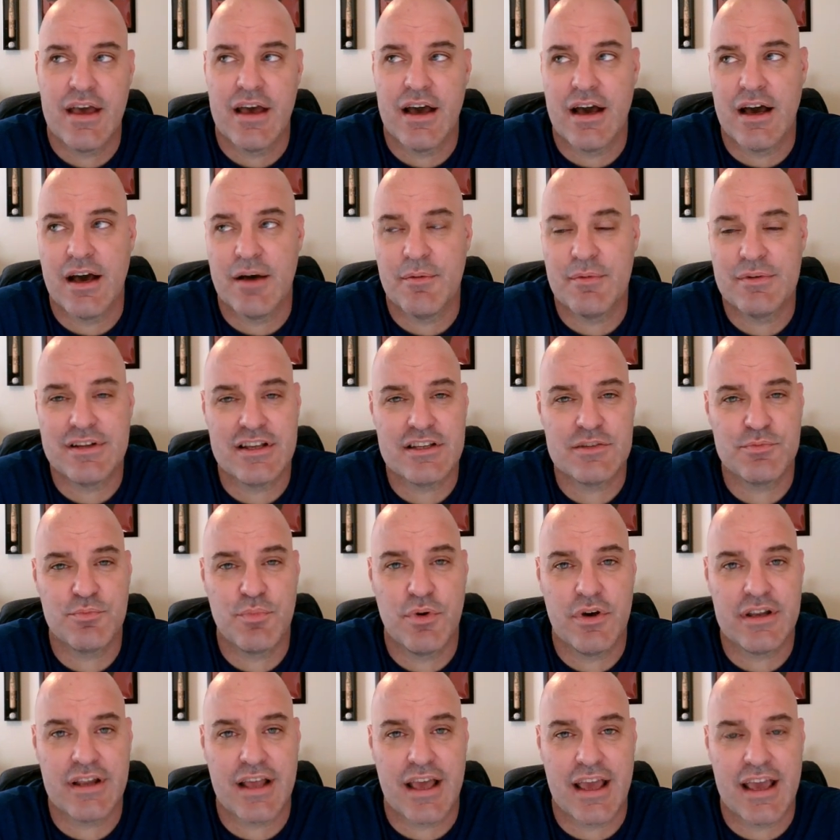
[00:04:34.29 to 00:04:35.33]
It does
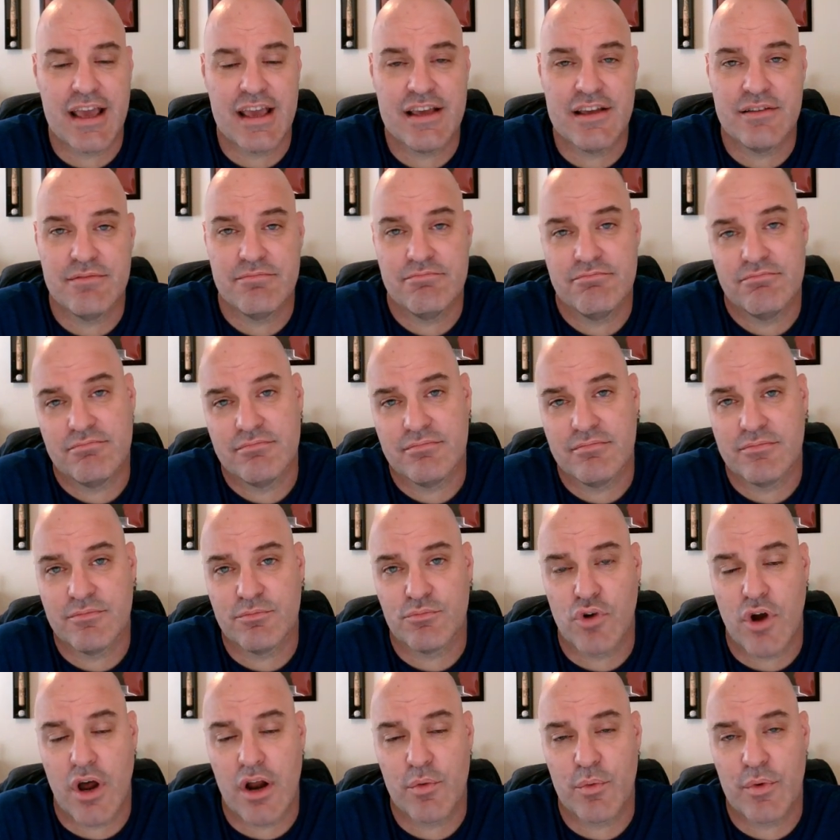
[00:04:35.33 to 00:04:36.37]
put a
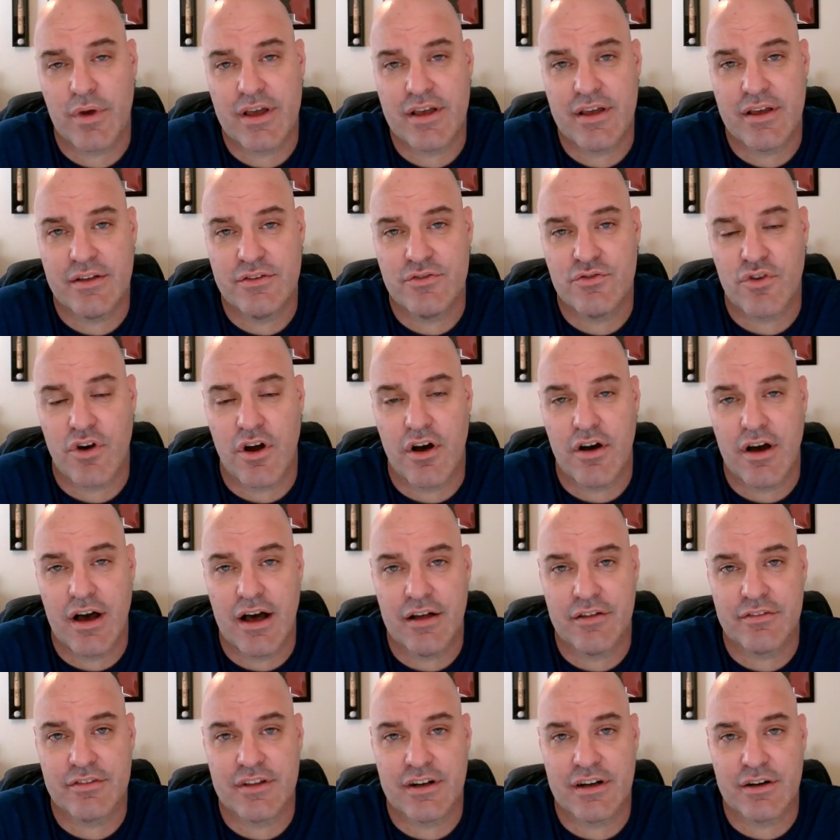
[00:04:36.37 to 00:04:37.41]
Broadway draw
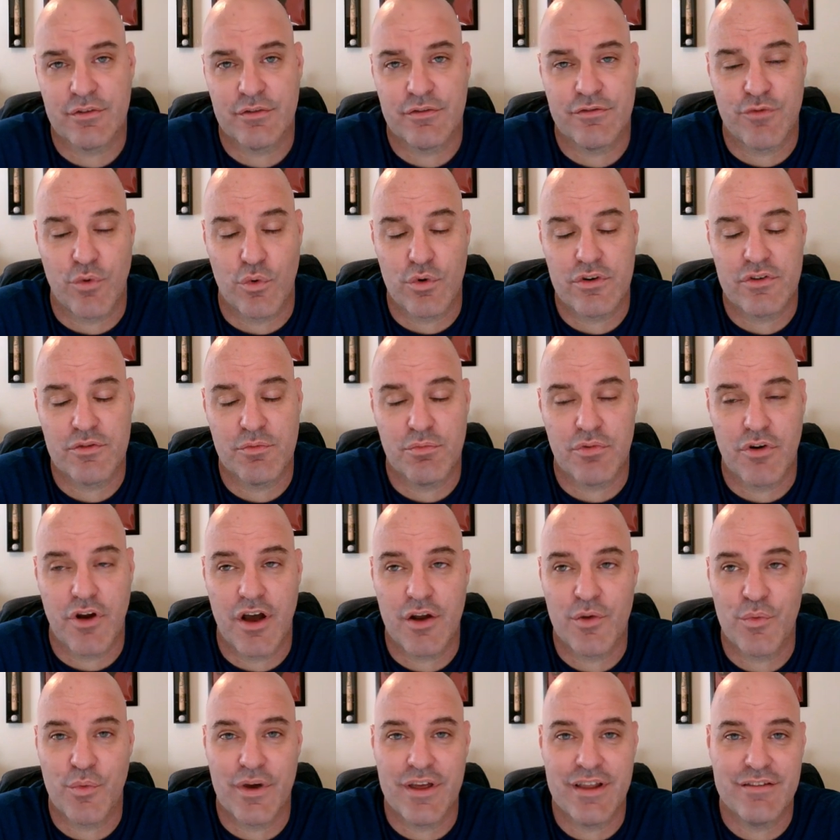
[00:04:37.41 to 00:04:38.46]
out there, 4 to
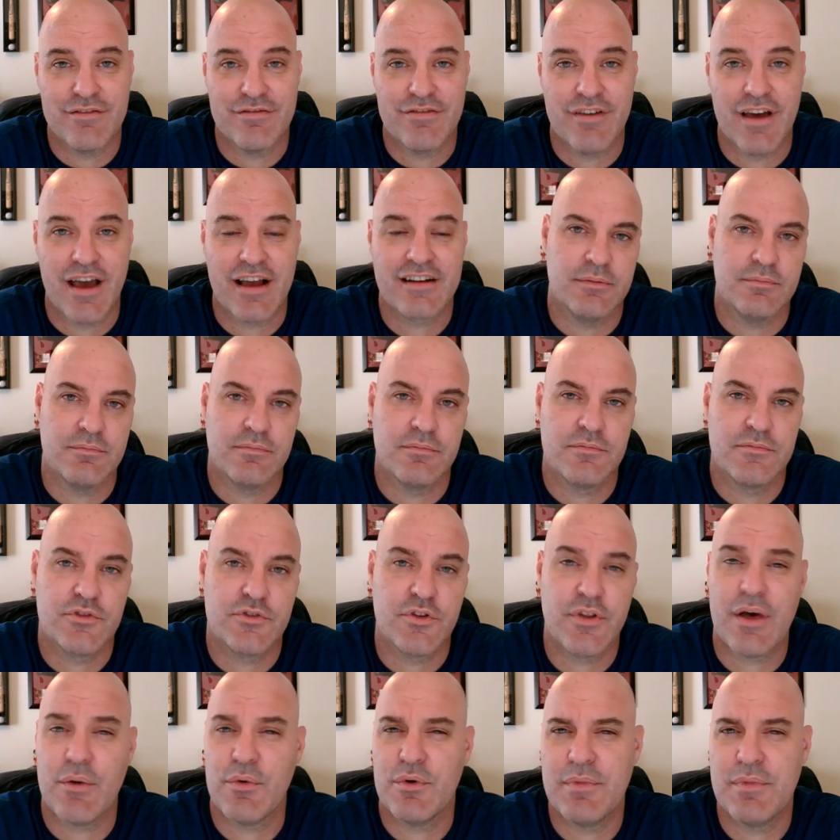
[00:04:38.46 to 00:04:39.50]
Broadway, in fact.
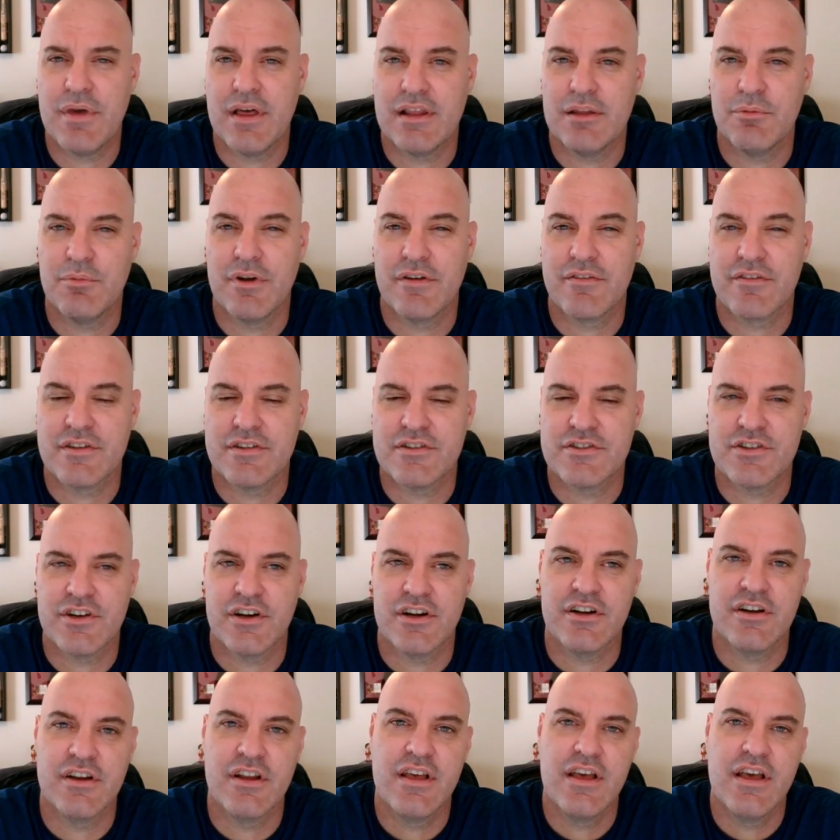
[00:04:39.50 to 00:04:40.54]
So that would be a little bit of
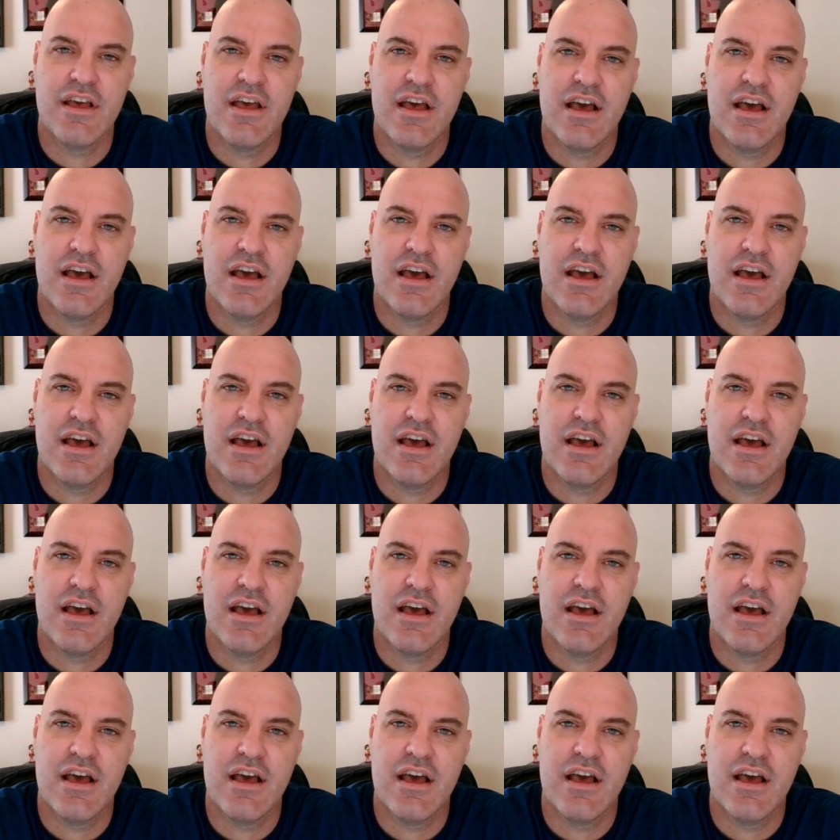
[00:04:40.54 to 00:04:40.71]
concern.